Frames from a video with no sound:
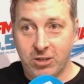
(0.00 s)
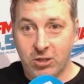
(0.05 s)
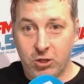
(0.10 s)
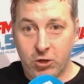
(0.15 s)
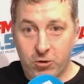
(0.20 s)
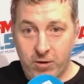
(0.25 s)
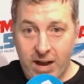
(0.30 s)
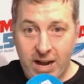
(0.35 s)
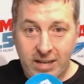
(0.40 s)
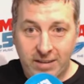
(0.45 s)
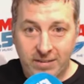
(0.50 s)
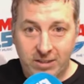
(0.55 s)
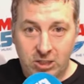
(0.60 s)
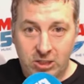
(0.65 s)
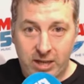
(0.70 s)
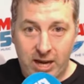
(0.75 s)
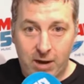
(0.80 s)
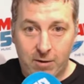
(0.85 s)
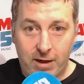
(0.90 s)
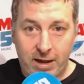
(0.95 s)
Urinating in the
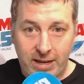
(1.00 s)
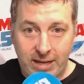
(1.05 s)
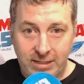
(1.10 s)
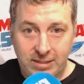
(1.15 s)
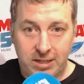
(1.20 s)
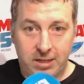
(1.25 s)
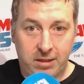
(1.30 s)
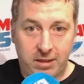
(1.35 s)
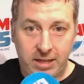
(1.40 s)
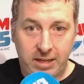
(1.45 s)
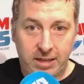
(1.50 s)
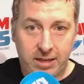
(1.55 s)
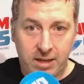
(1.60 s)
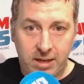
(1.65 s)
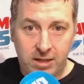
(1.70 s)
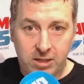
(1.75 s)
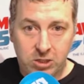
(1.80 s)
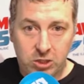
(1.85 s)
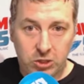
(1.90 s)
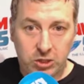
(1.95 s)
shower. Is it a thing?
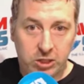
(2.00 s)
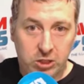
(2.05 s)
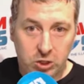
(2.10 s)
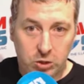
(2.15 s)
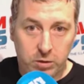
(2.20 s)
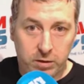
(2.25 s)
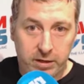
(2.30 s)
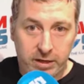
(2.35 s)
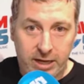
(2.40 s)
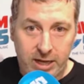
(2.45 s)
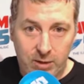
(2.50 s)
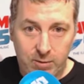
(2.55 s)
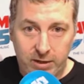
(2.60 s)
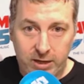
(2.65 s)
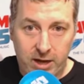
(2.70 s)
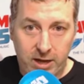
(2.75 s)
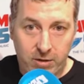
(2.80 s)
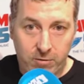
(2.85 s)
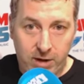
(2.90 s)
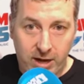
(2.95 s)
Do you do it? Here we
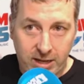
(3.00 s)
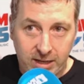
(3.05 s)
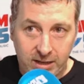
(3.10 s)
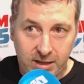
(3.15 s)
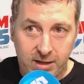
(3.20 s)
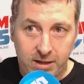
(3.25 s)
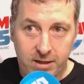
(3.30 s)
go. You ready?